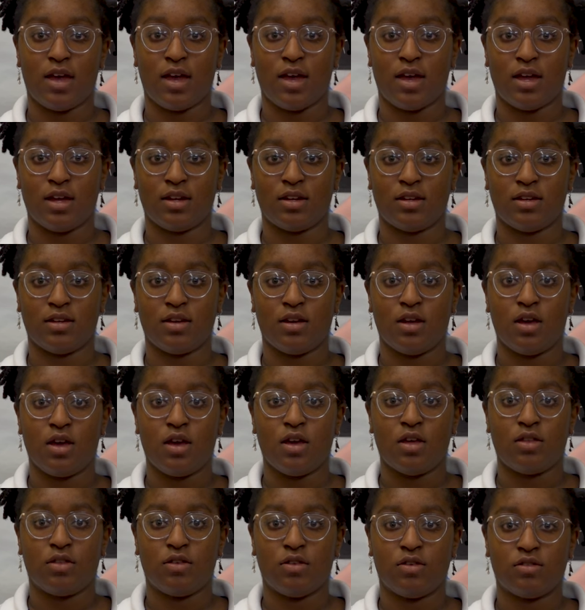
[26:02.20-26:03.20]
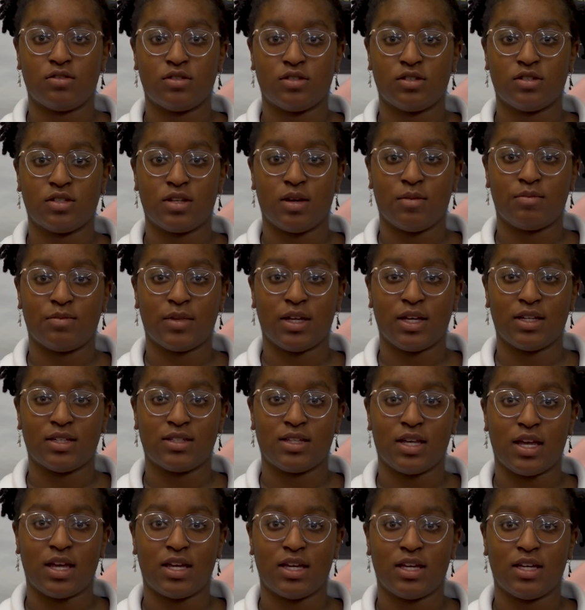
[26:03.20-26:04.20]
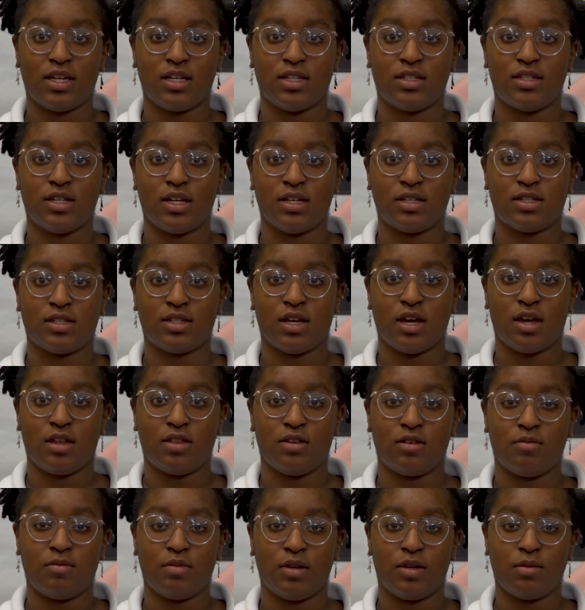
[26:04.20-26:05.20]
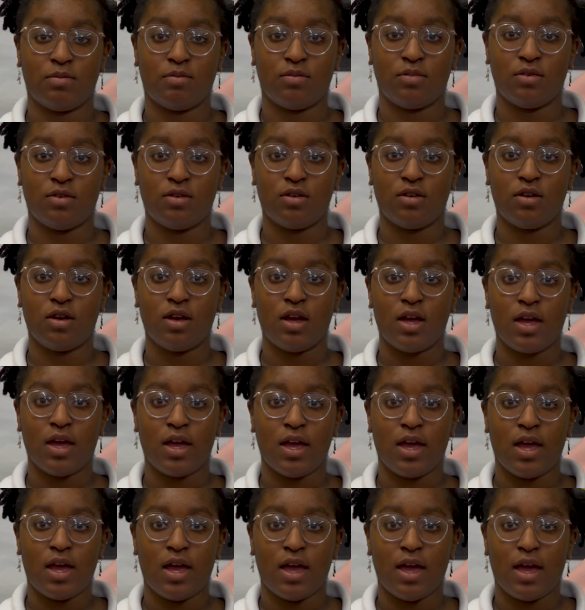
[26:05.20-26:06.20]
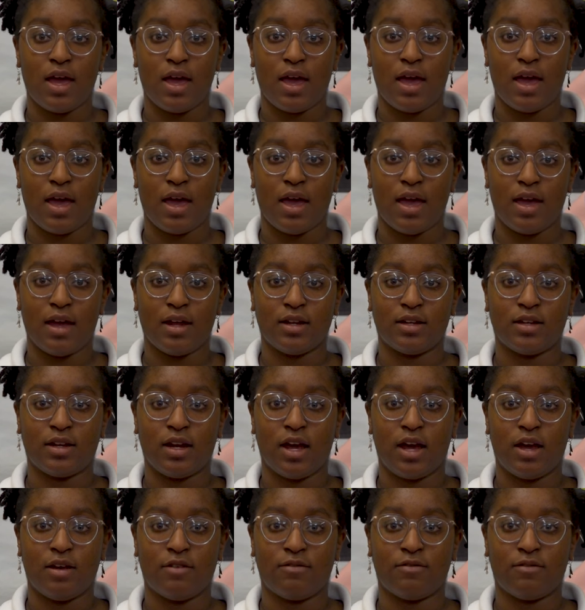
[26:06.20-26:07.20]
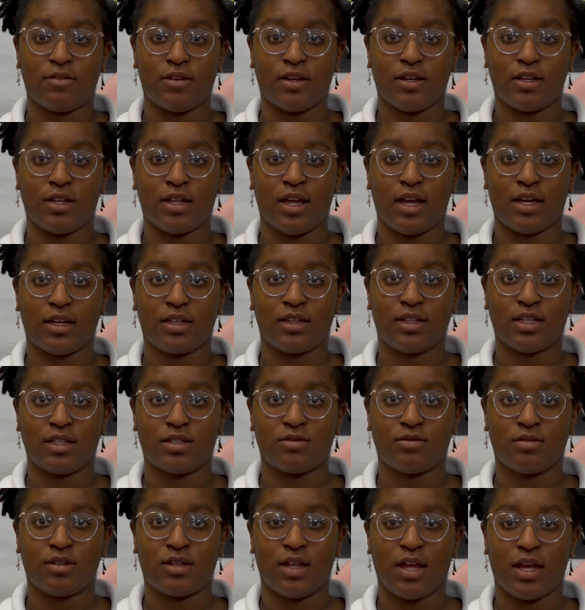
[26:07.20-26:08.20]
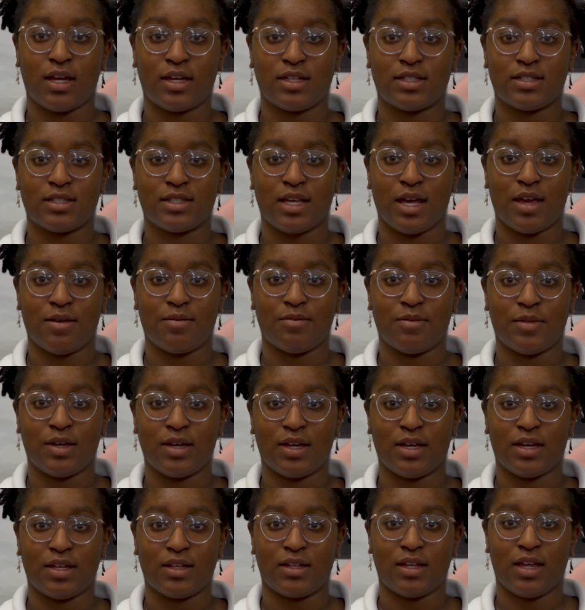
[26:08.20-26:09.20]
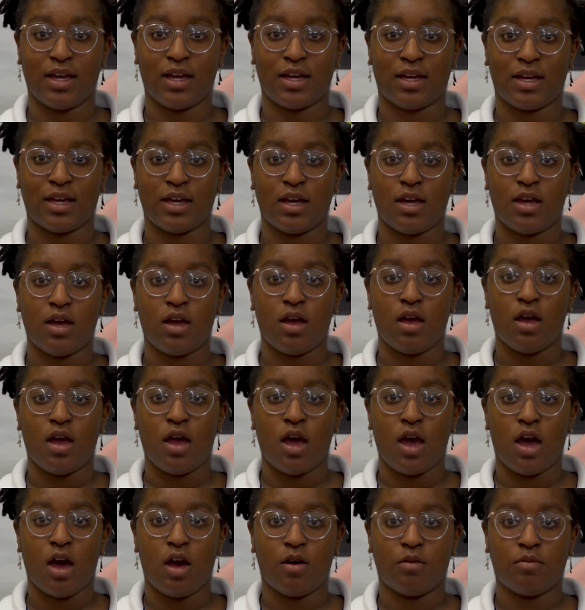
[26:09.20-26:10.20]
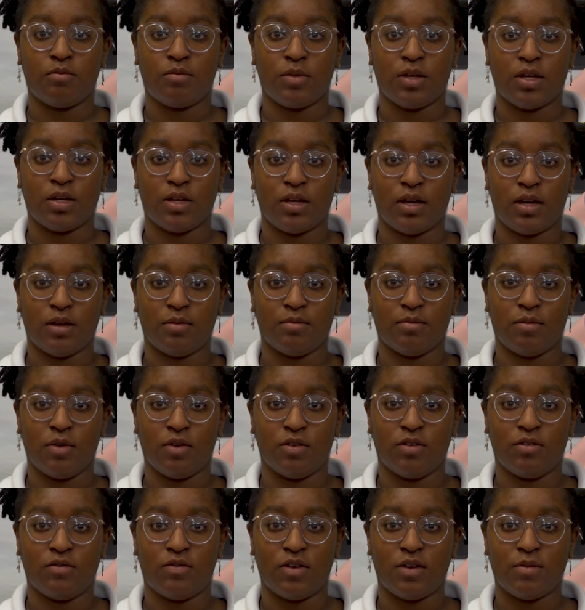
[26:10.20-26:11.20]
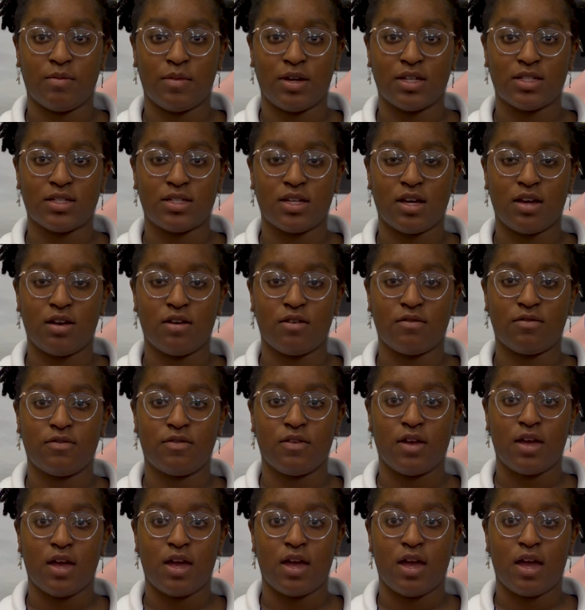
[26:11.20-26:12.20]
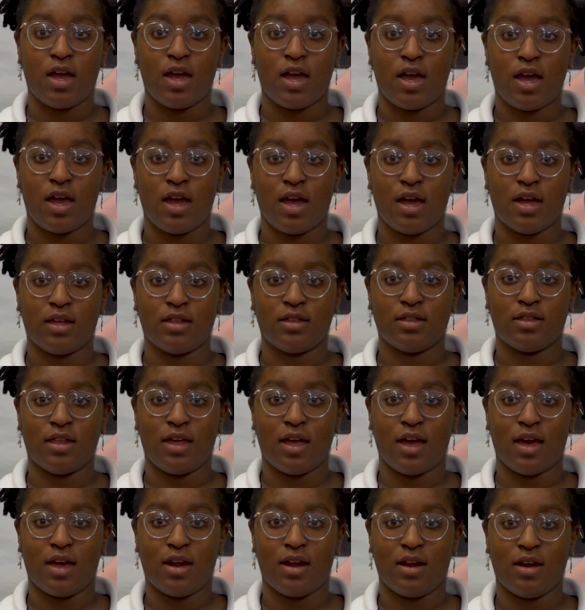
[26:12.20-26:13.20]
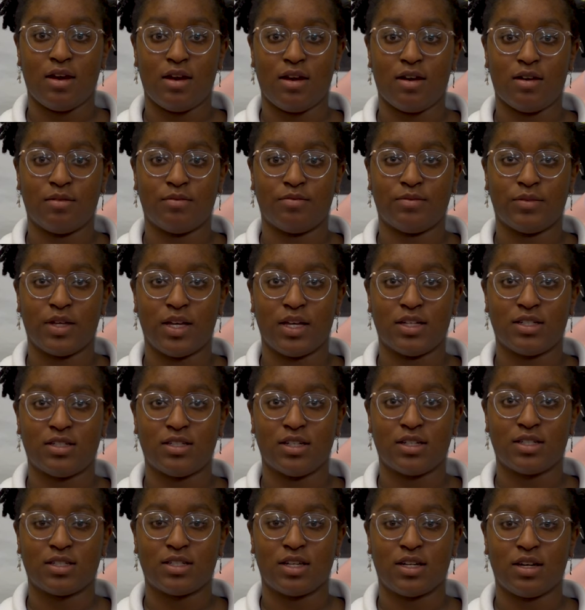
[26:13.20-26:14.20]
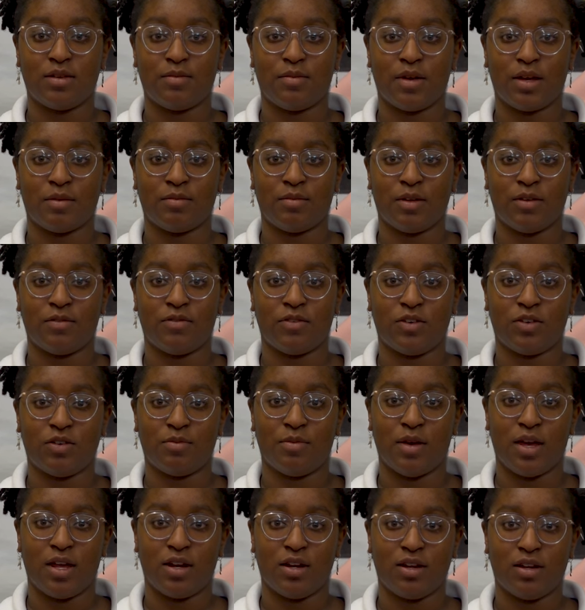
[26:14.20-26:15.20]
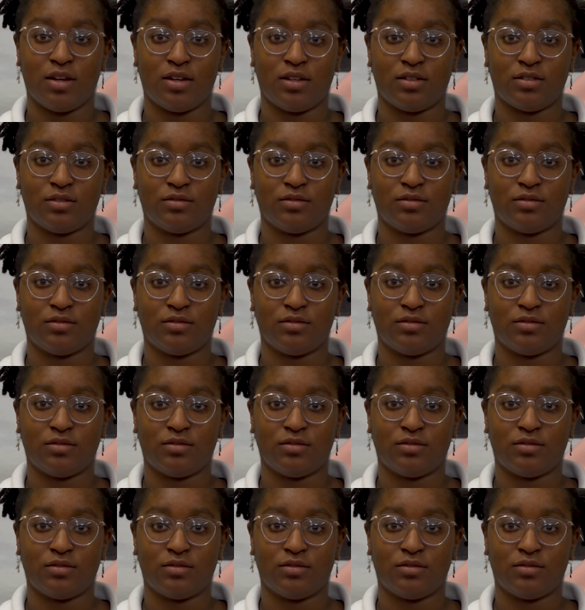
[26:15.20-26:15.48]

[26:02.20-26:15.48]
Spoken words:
and those are some things that he does to other people, and I feel like this would like set me and like help me and motivate myself, and that it's just gonna make me feel better.